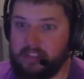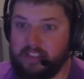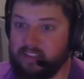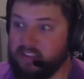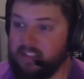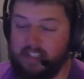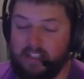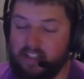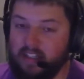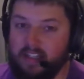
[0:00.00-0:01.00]
because
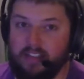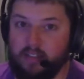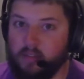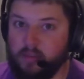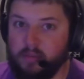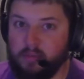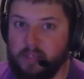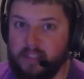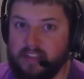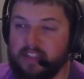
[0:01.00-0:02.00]
that's a whole new
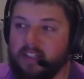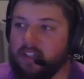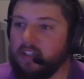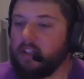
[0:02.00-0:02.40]
monster.